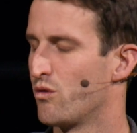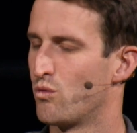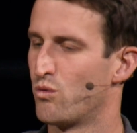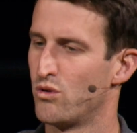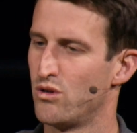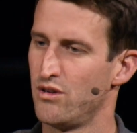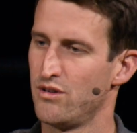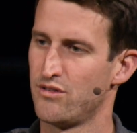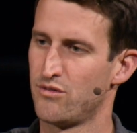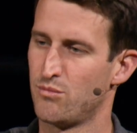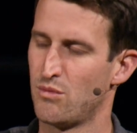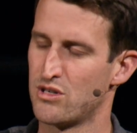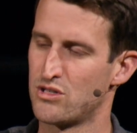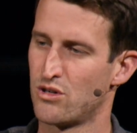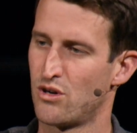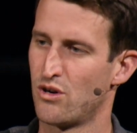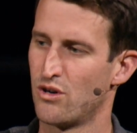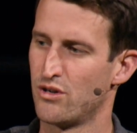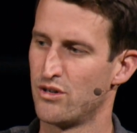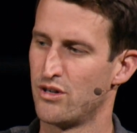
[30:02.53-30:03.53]
world is much
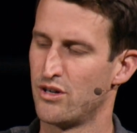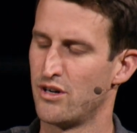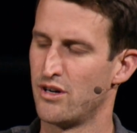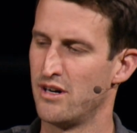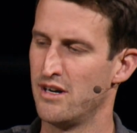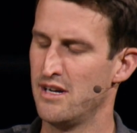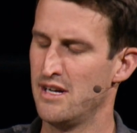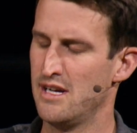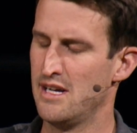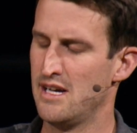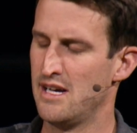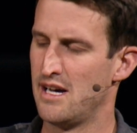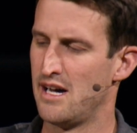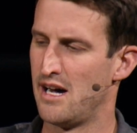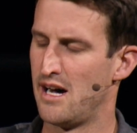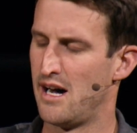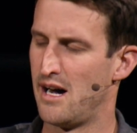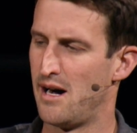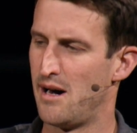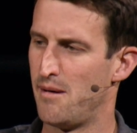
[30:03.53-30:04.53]
harder.
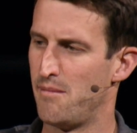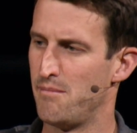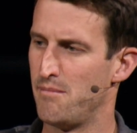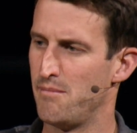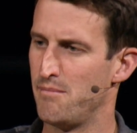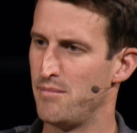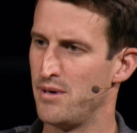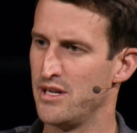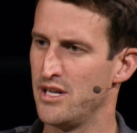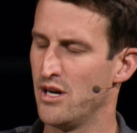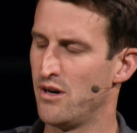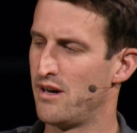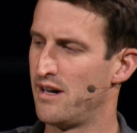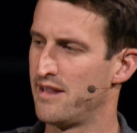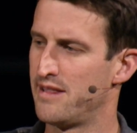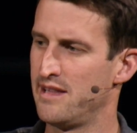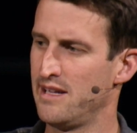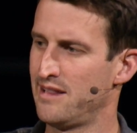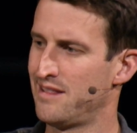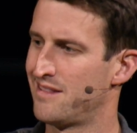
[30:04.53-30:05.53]
But no,
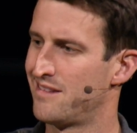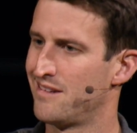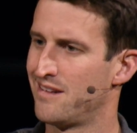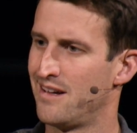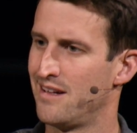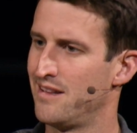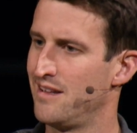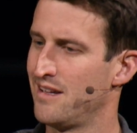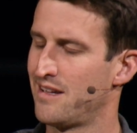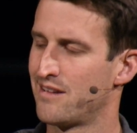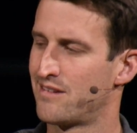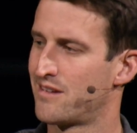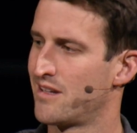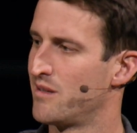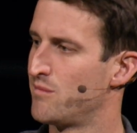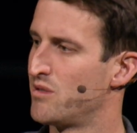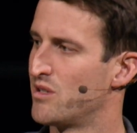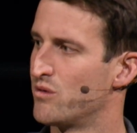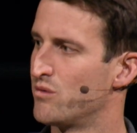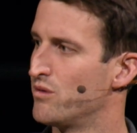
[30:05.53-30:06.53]
I think it's
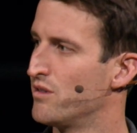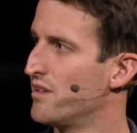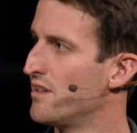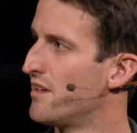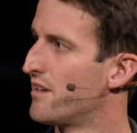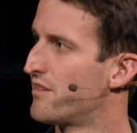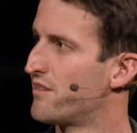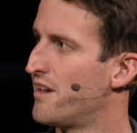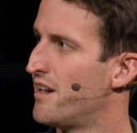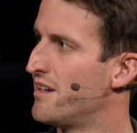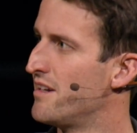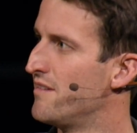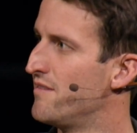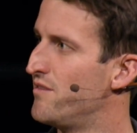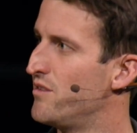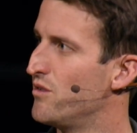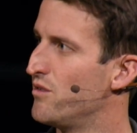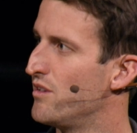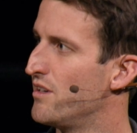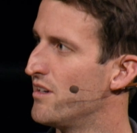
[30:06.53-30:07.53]
going to be a really exciting
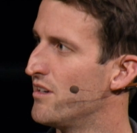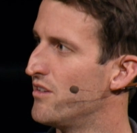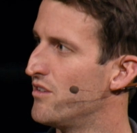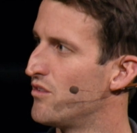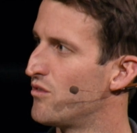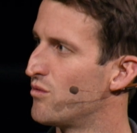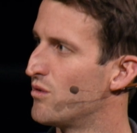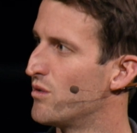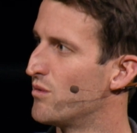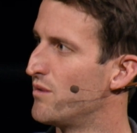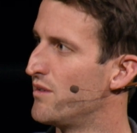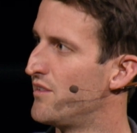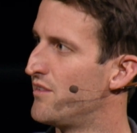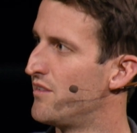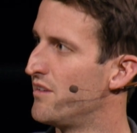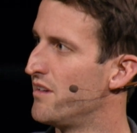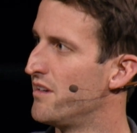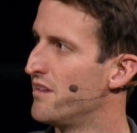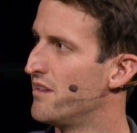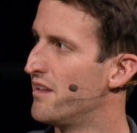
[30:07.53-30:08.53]
few years where we
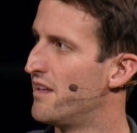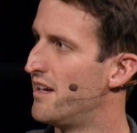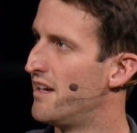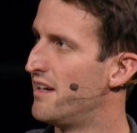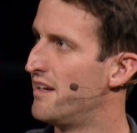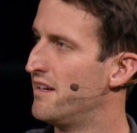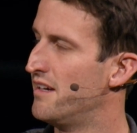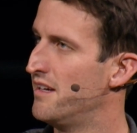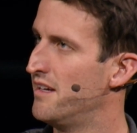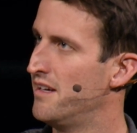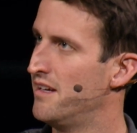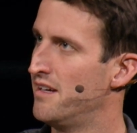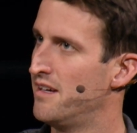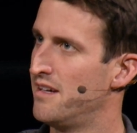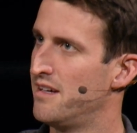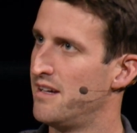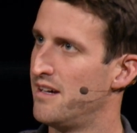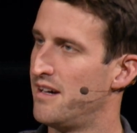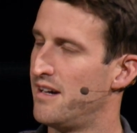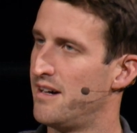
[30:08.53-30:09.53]
see that.
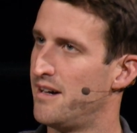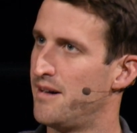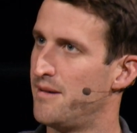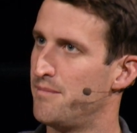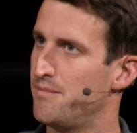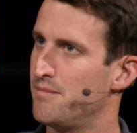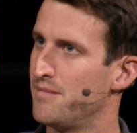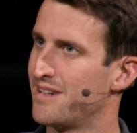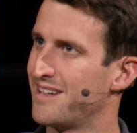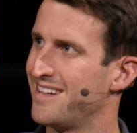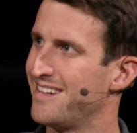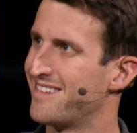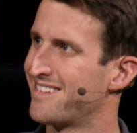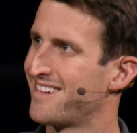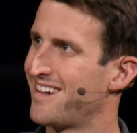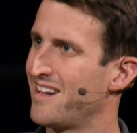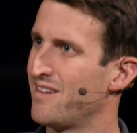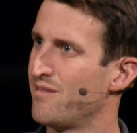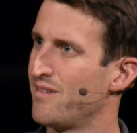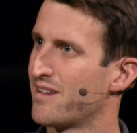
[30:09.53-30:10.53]
Again, it's
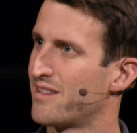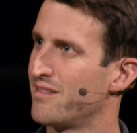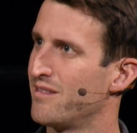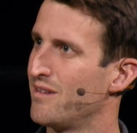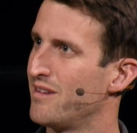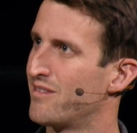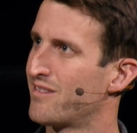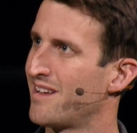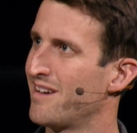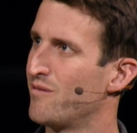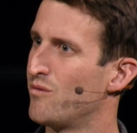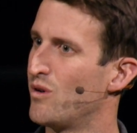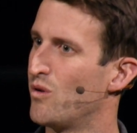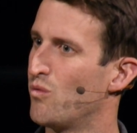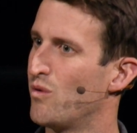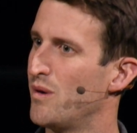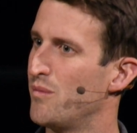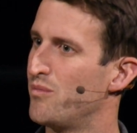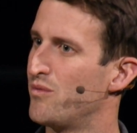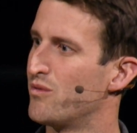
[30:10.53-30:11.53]
kind of what
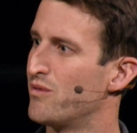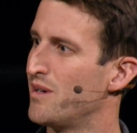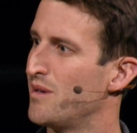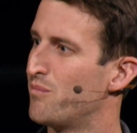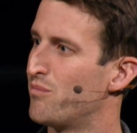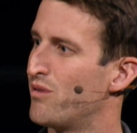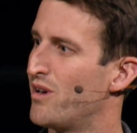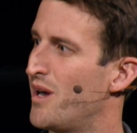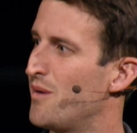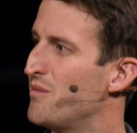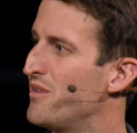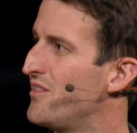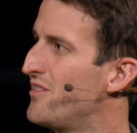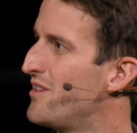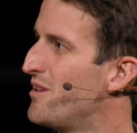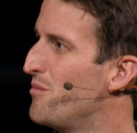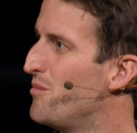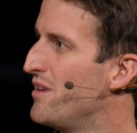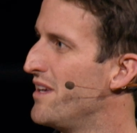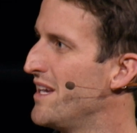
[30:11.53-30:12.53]
Web3
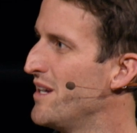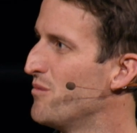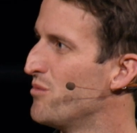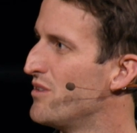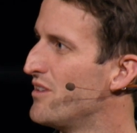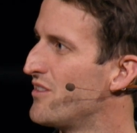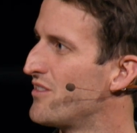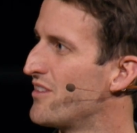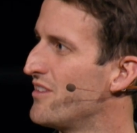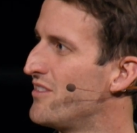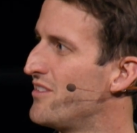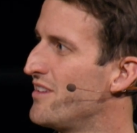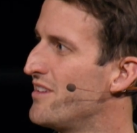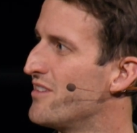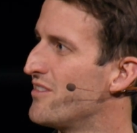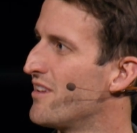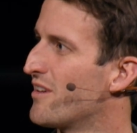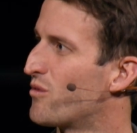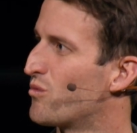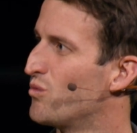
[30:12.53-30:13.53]
promised to be. We're just going to see
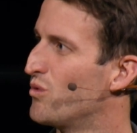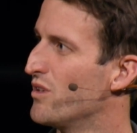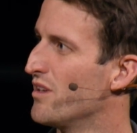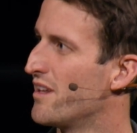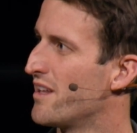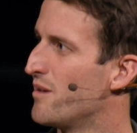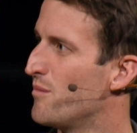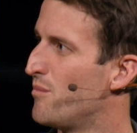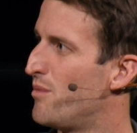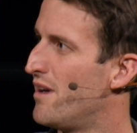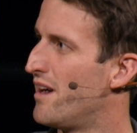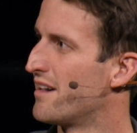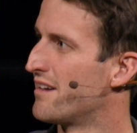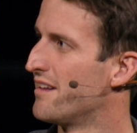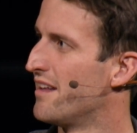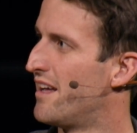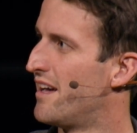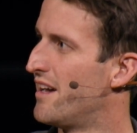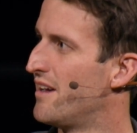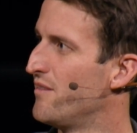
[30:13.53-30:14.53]
this like really
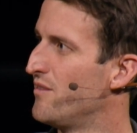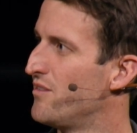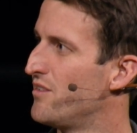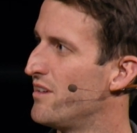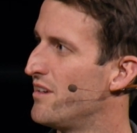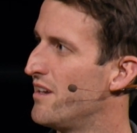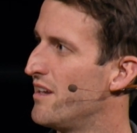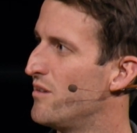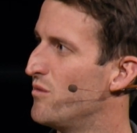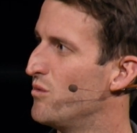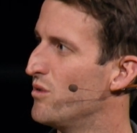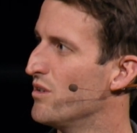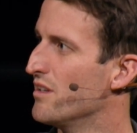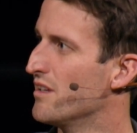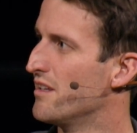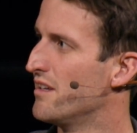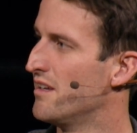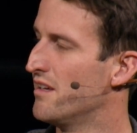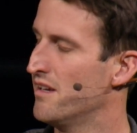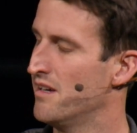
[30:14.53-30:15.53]
impact lives and
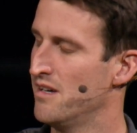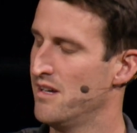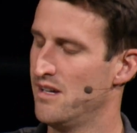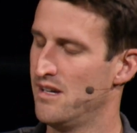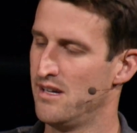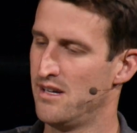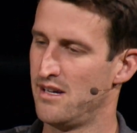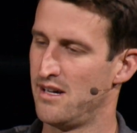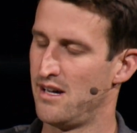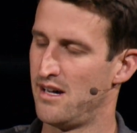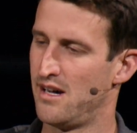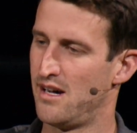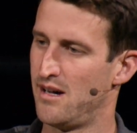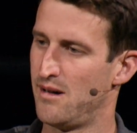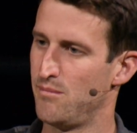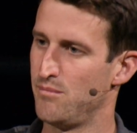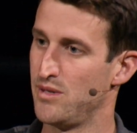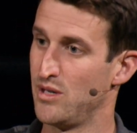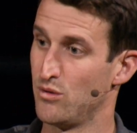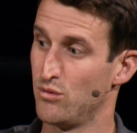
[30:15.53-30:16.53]
really
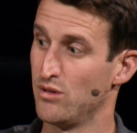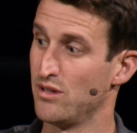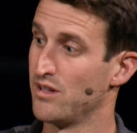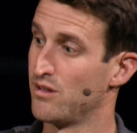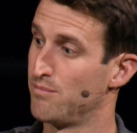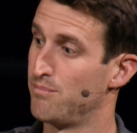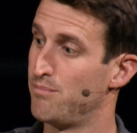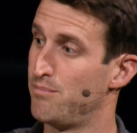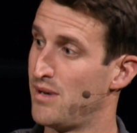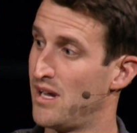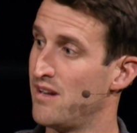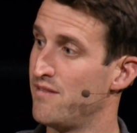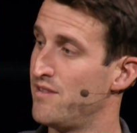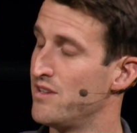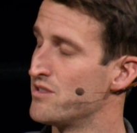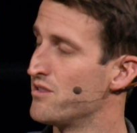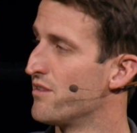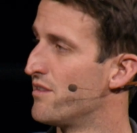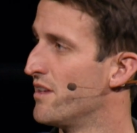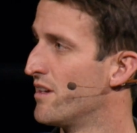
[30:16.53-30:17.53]
be a really
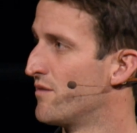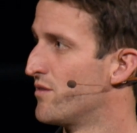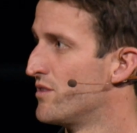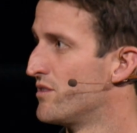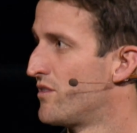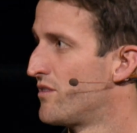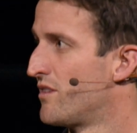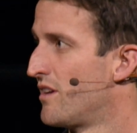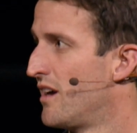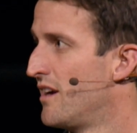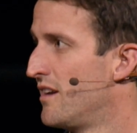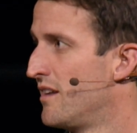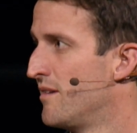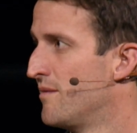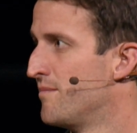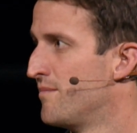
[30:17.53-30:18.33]
beneficial thing for society.